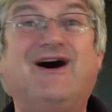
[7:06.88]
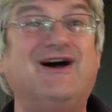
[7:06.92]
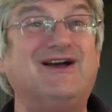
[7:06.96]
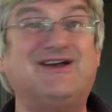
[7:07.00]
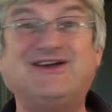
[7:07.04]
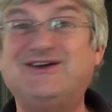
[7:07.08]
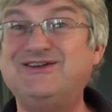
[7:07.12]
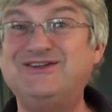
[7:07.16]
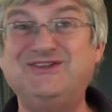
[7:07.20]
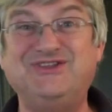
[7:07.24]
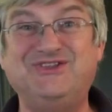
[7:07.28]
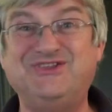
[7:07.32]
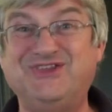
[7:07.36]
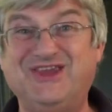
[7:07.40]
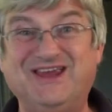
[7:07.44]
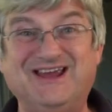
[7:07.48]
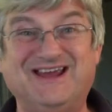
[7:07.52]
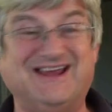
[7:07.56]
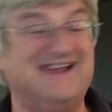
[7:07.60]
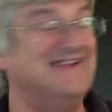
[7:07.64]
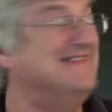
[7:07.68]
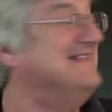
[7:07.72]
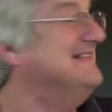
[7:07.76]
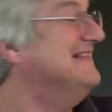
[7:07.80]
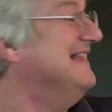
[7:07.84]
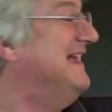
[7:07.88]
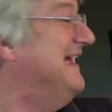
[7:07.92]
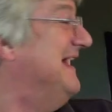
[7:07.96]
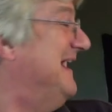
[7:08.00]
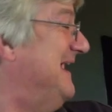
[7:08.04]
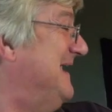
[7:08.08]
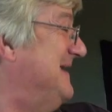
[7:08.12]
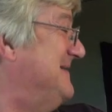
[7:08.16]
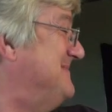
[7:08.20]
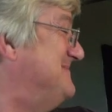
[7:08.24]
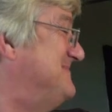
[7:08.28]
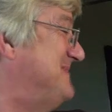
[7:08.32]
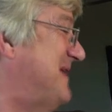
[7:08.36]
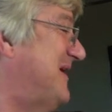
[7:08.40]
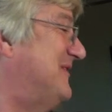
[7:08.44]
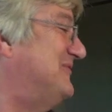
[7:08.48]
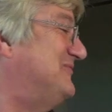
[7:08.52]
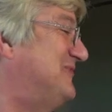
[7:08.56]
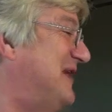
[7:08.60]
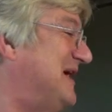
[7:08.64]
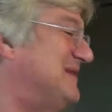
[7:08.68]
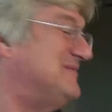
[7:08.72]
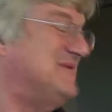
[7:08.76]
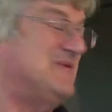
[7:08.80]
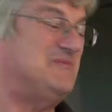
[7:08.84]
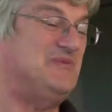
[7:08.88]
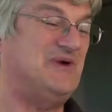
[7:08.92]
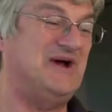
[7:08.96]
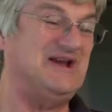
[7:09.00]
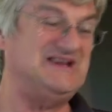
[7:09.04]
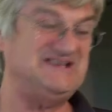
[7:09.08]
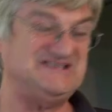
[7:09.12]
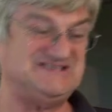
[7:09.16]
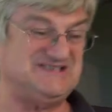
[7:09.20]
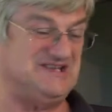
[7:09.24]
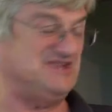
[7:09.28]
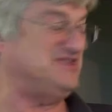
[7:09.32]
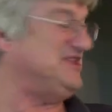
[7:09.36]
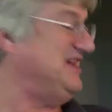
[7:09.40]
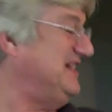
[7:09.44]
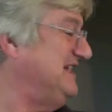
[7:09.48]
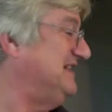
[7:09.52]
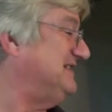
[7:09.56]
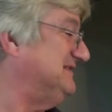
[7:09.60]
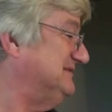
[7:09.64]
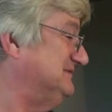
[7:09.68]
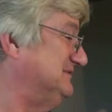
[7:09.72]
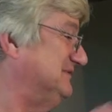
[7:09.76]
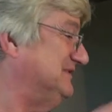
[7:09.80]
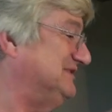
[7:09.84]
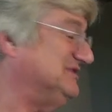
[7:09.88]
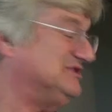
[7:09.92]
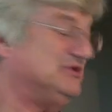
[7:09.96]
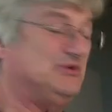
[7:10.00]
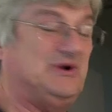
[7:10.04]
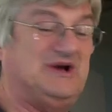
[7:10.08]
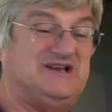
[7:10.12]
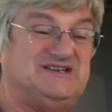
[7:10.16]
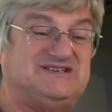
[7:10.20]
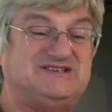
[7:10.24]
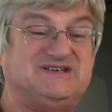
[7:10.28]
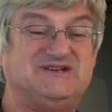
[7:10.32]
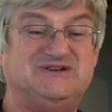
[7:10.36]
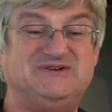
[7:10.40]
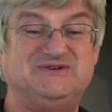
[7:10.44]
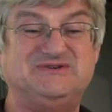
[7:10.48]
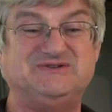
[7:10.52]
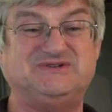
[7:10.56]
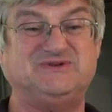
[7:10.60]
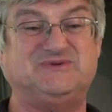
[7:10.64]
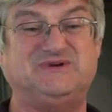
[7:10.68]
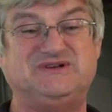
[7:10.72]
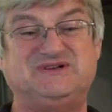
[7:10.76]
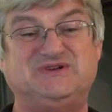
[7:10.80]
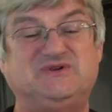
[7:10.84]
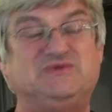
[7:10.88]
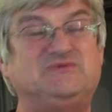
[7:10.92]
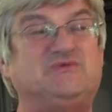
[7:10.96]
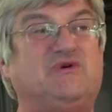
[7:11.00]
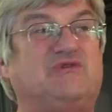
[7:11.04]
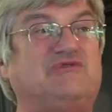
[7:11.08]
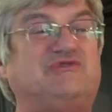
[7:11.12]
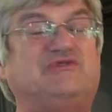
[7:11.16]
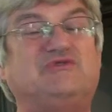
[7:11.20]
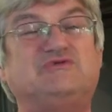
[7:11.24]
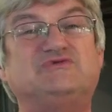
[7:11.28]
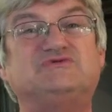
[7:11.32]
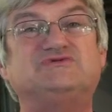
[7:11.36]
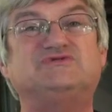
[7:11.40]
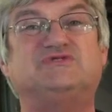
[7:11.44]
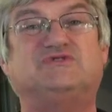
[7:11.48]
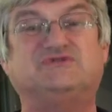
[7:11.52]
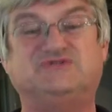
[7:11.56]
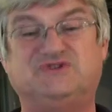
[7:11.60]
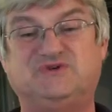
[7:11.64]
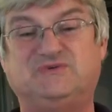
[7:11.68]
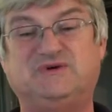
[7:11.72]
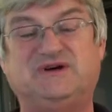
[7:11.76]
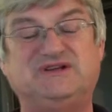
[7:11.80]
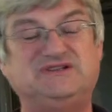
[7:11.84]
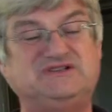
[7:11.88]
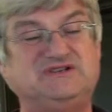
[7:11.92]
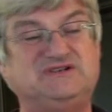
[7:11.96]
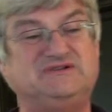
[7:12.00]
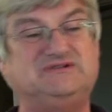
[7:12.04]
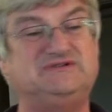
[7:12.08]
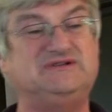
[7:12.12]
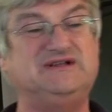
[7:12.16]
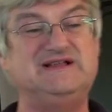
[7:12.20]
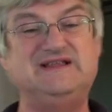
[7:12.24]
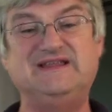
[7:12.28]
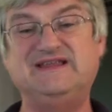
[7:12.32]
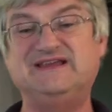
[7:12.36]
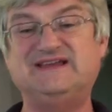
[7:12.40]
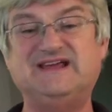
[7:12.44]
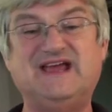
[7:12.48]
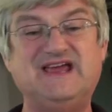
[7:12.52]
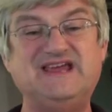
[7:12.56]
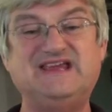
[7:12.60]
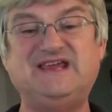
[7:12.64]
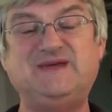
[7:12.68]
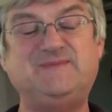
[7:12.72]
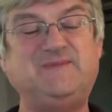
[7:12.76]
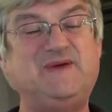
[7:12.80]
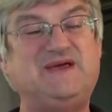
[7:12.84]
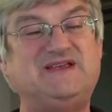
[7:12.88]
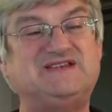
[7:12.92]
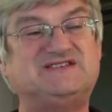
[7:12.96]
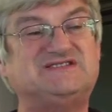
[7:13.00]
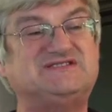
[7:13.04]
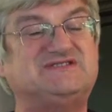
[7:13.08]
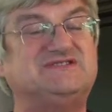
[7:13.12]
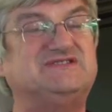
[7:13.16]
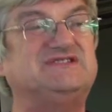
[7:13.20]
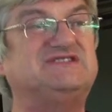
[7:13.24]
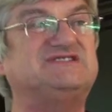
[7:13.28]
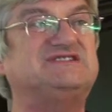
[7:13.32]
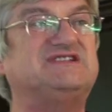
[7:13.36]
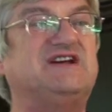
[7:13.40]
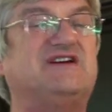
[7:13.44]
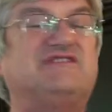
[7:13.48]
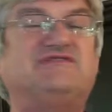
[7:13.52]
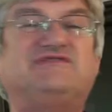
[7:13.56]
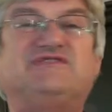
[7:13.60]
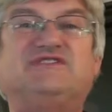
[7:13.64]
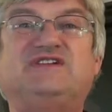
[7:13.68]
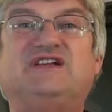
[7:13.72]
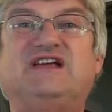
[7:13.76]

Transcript: I couldn't think. Um, I racked my brains to think, what do I do? Do I do waffles or do I do cakey bits and stuff?